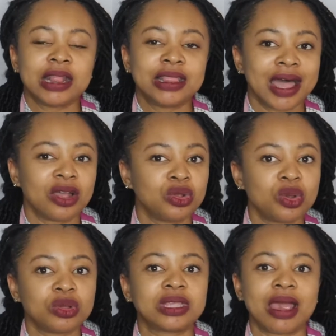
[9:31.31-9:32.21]

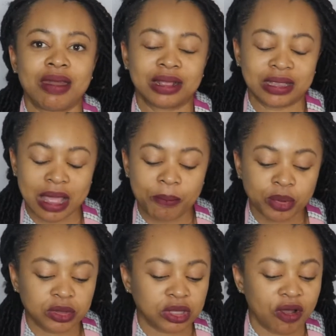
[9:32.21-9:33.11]
Those are
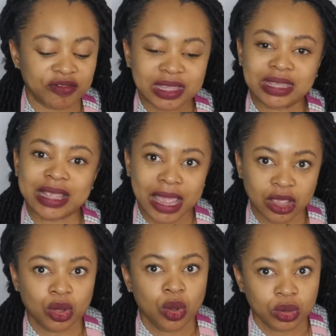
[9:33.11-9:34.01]
examples of
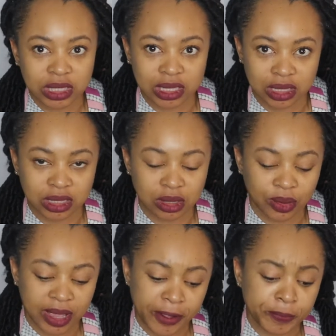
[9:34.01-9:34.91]
psychosis.
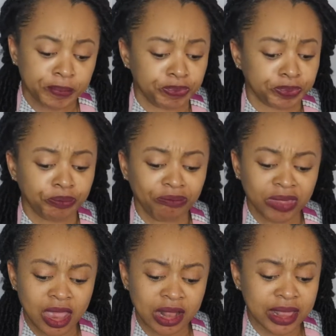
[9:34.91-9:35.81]
Okay,
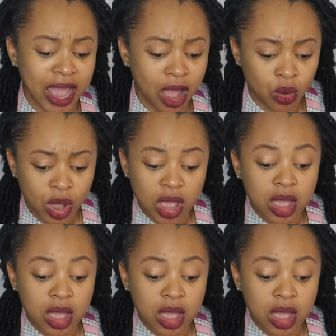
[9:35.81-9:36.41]
now